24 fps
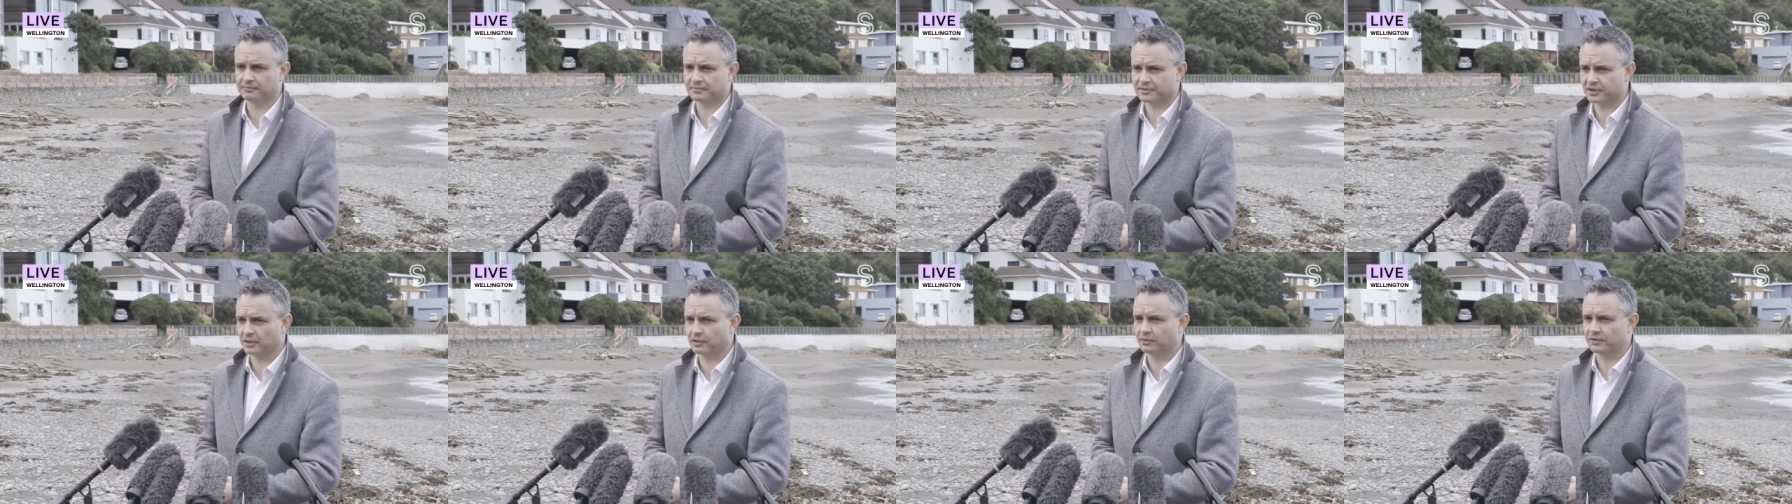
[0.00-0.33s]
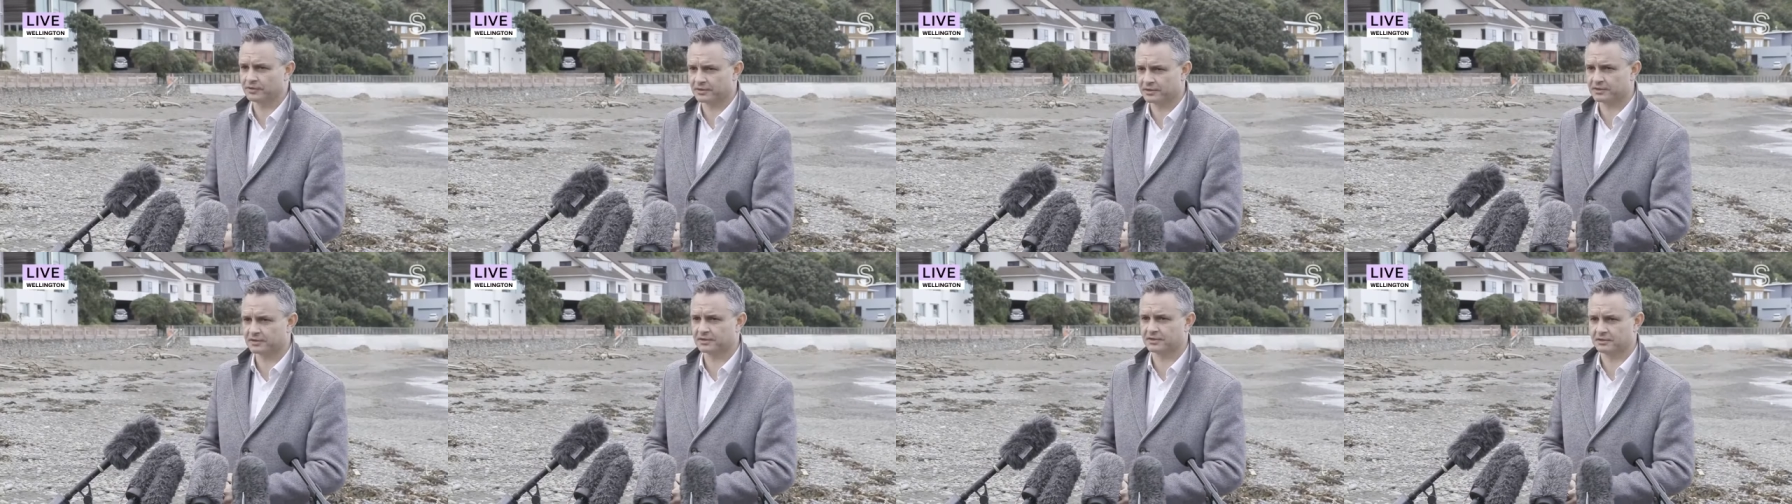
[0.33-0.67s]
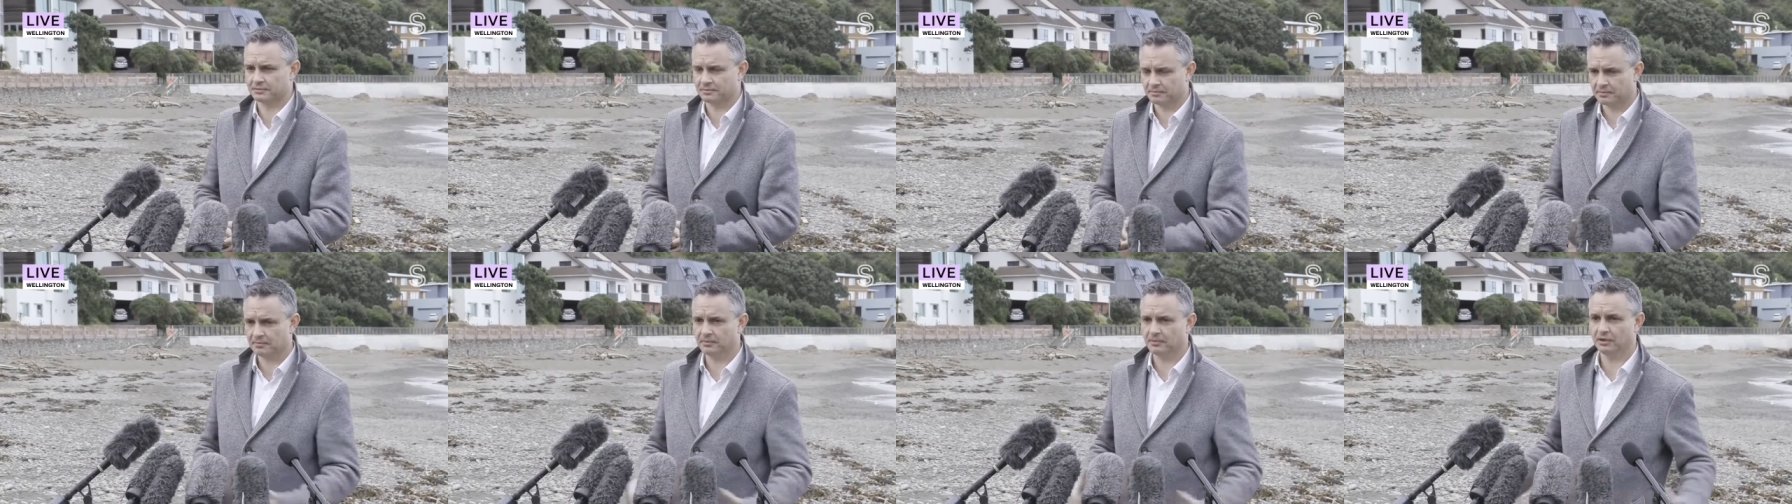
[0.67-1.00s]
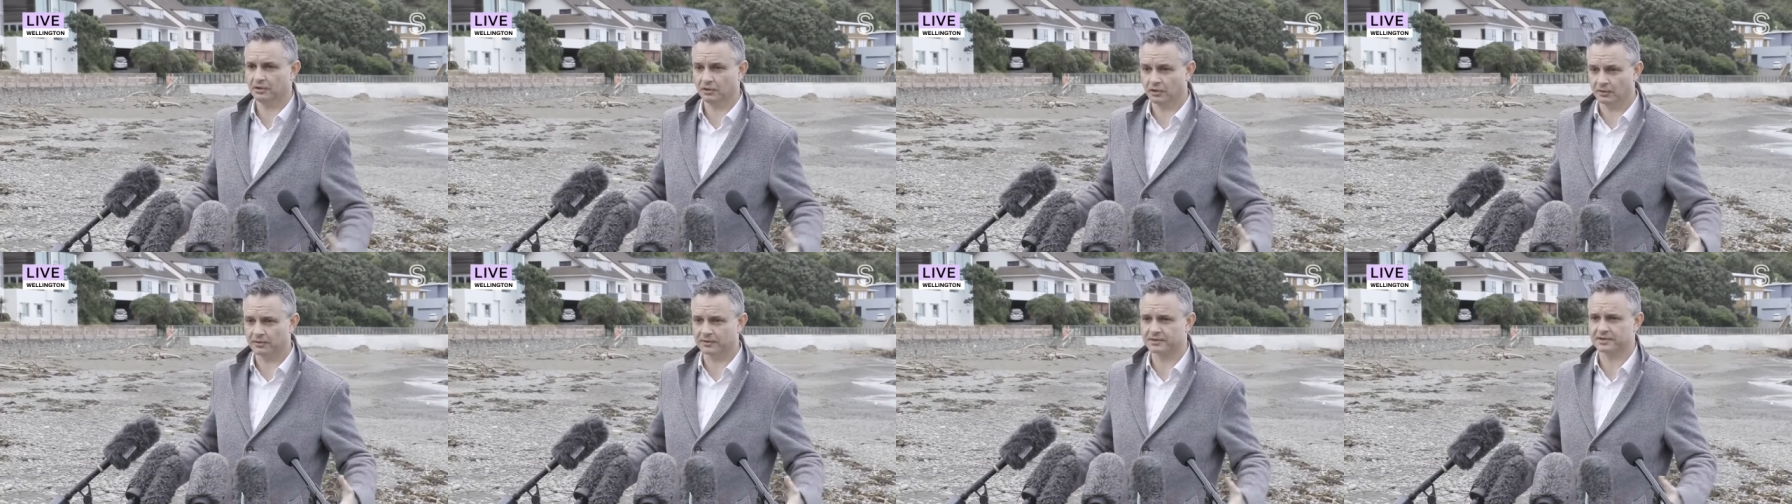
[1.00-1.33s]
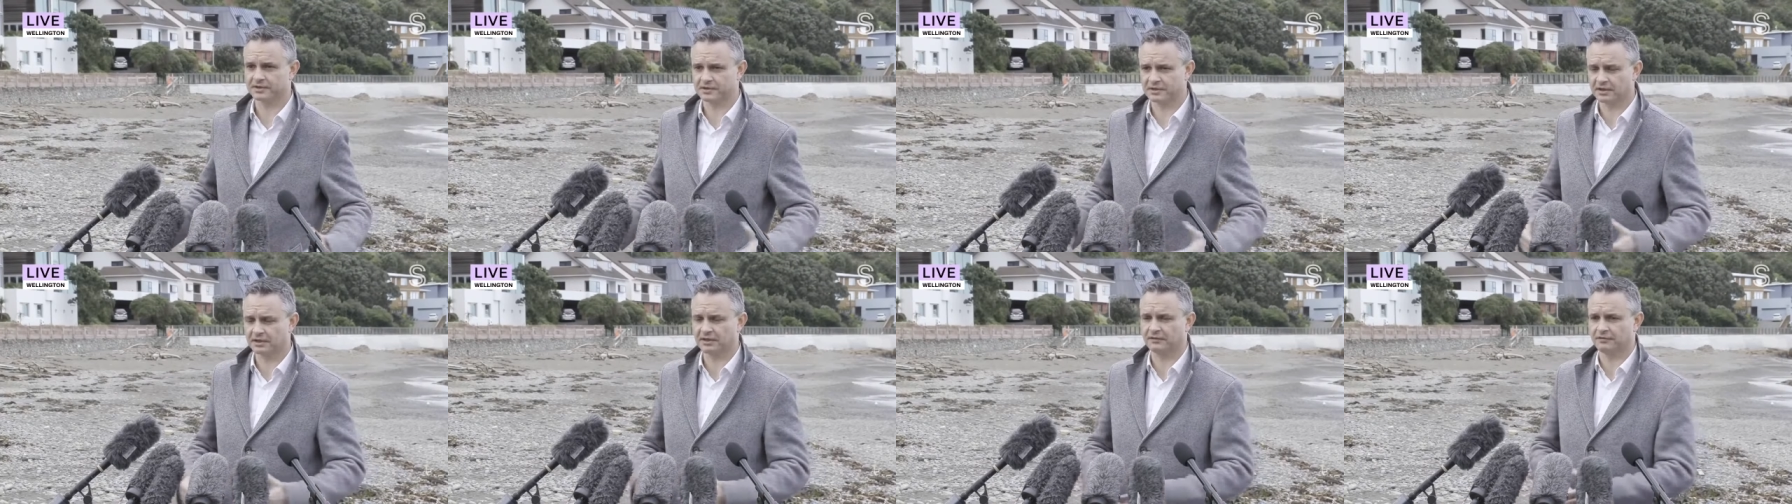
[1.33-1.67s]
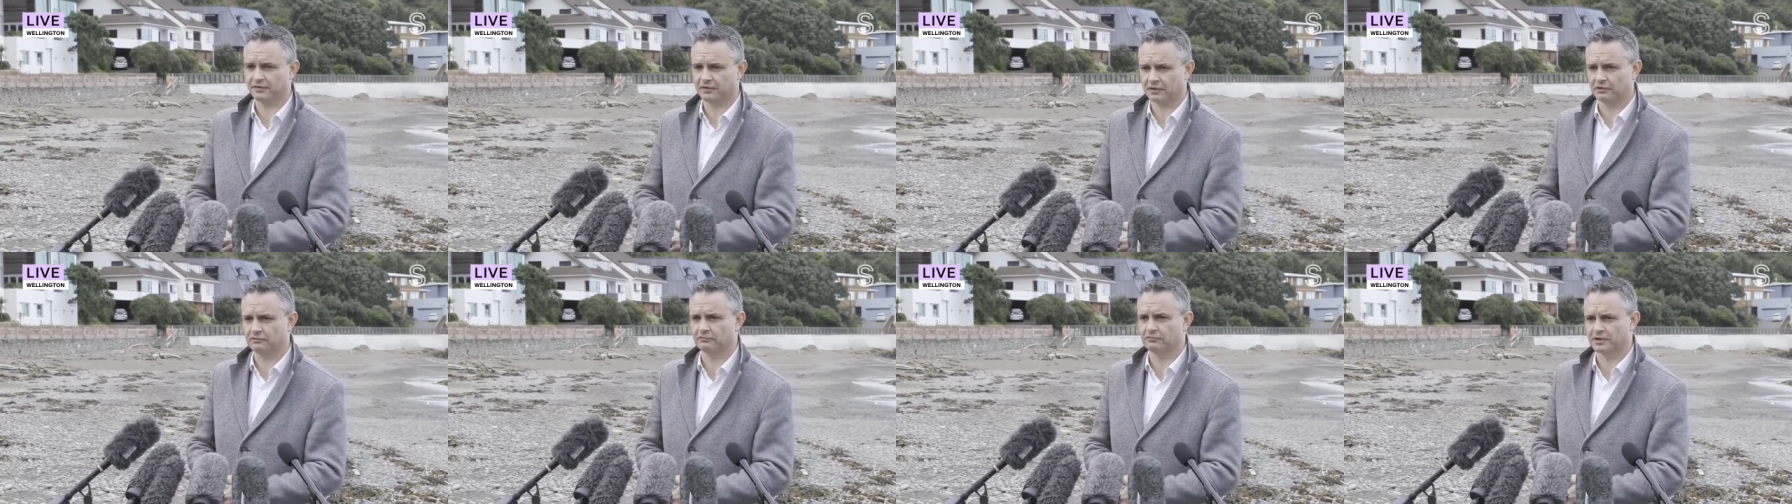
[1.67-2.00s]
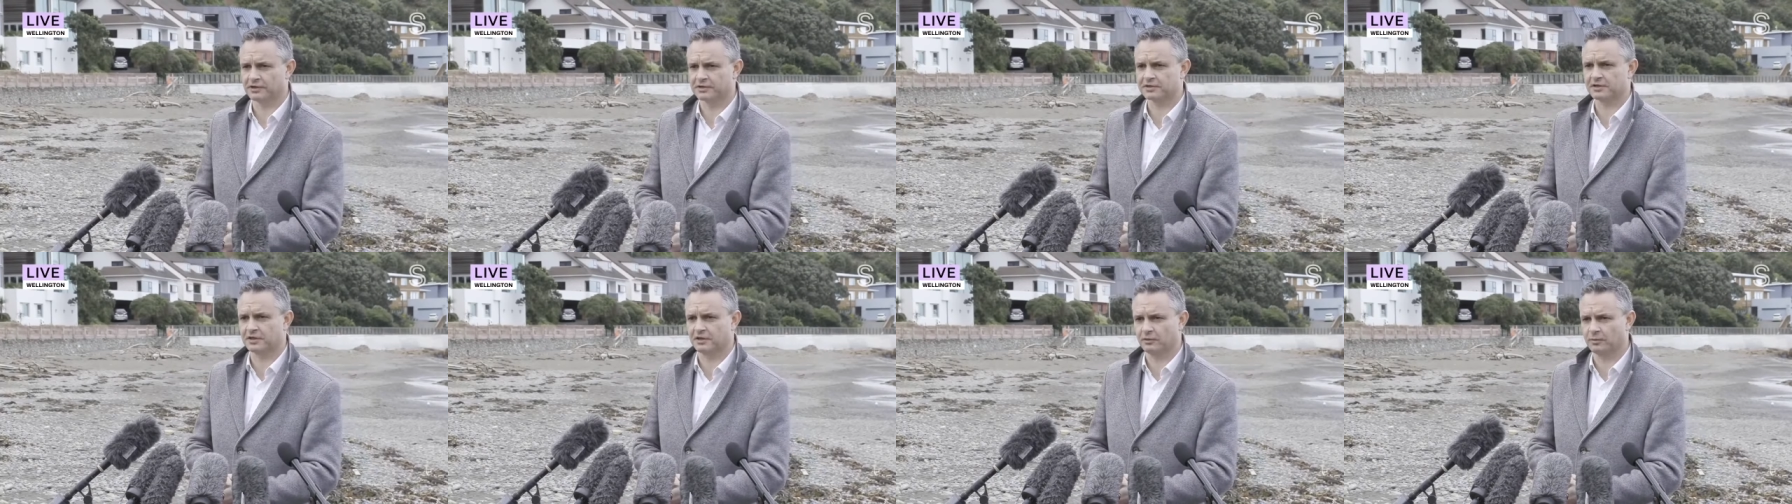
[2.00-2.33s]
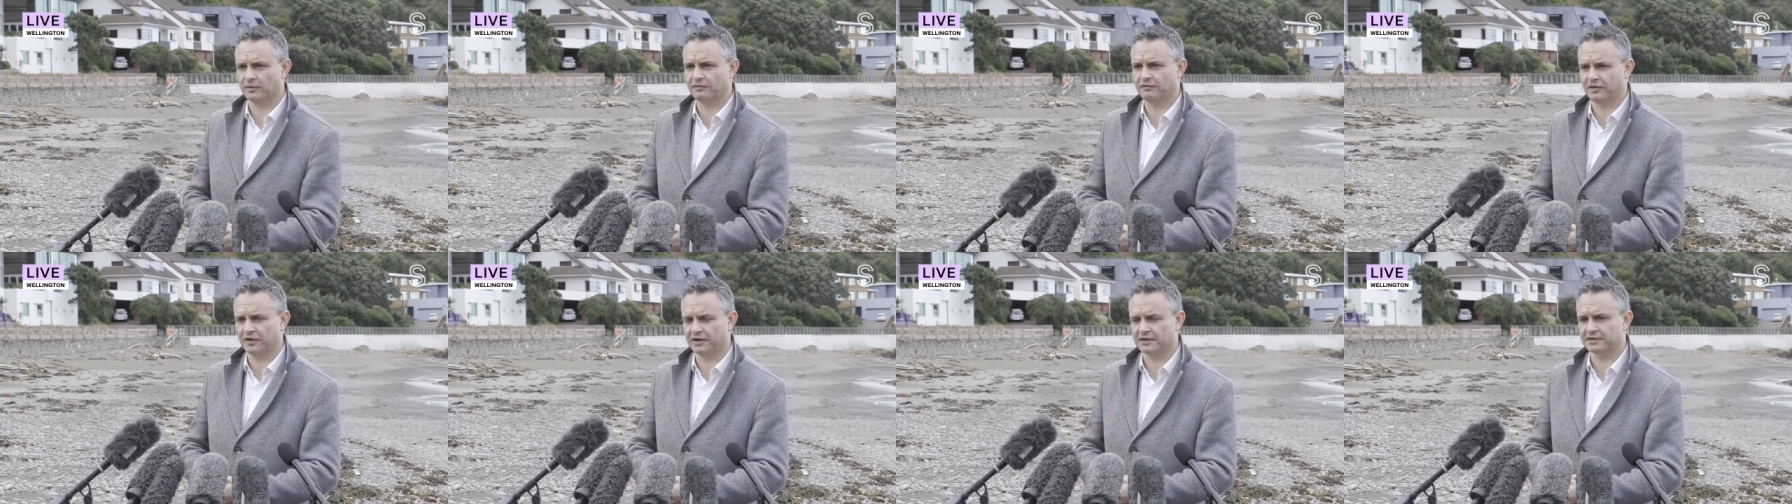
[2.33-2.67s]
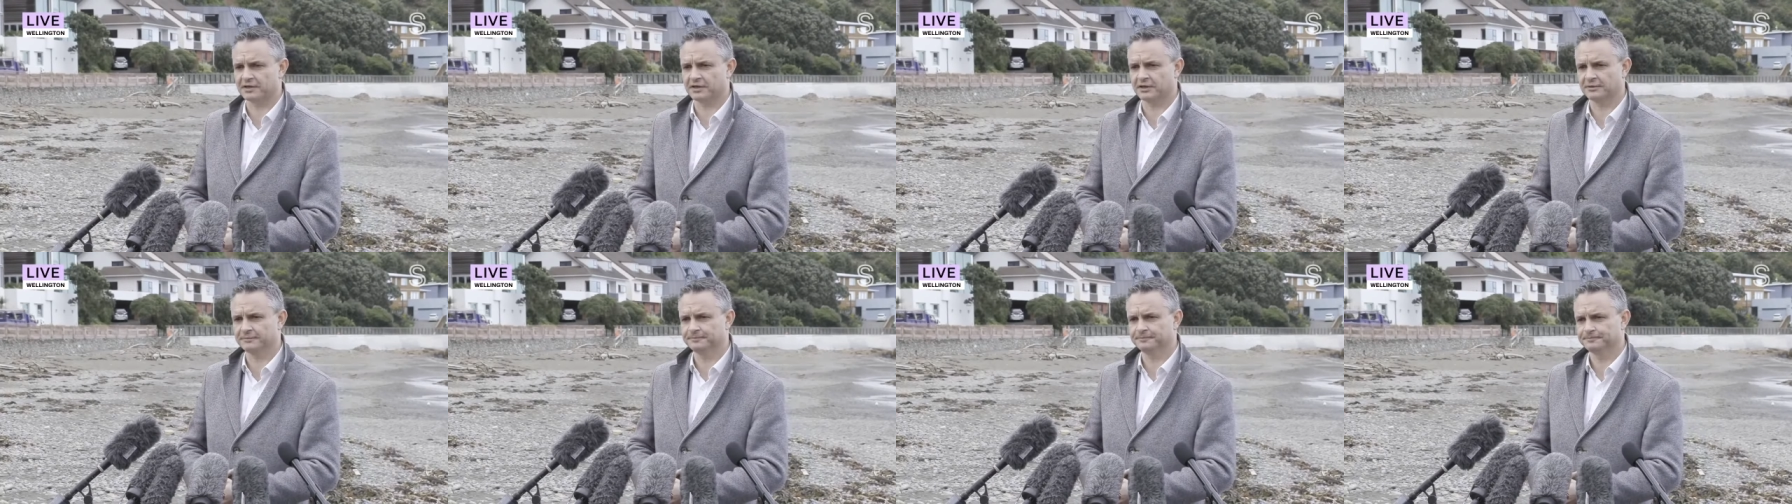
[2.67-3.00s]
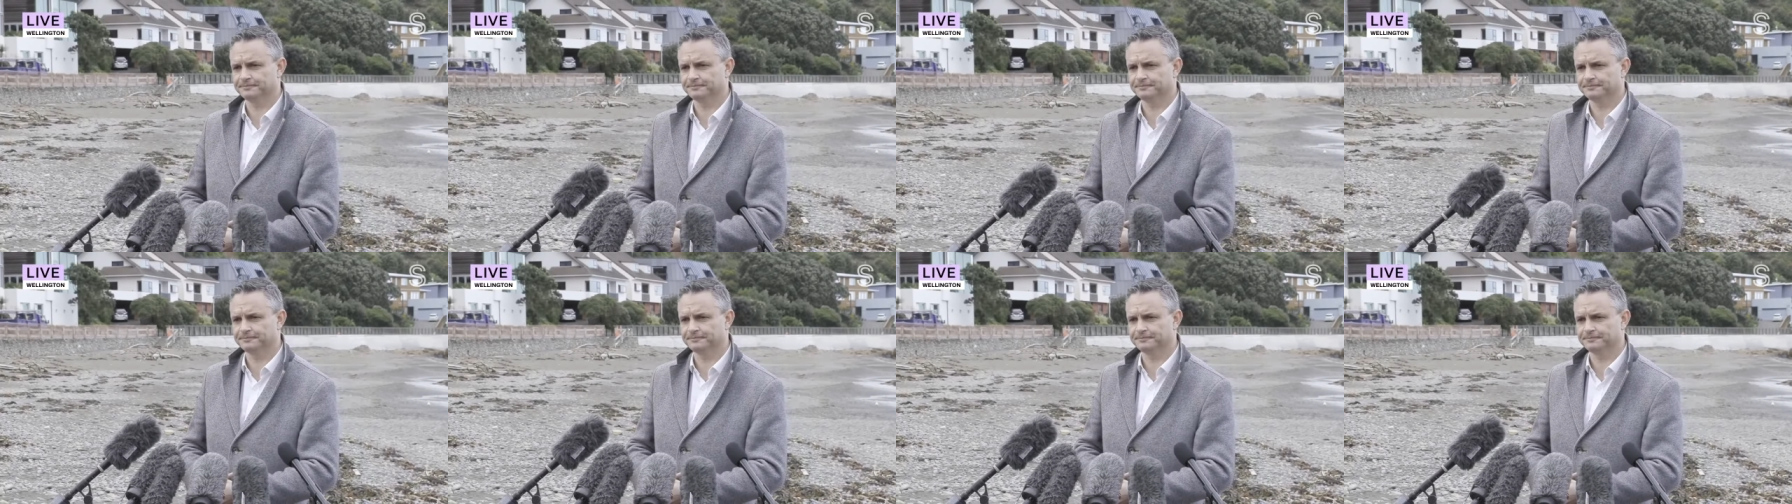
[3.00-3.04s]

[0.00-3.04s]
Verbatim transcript: So it's you know it's a significant risk that we're facing.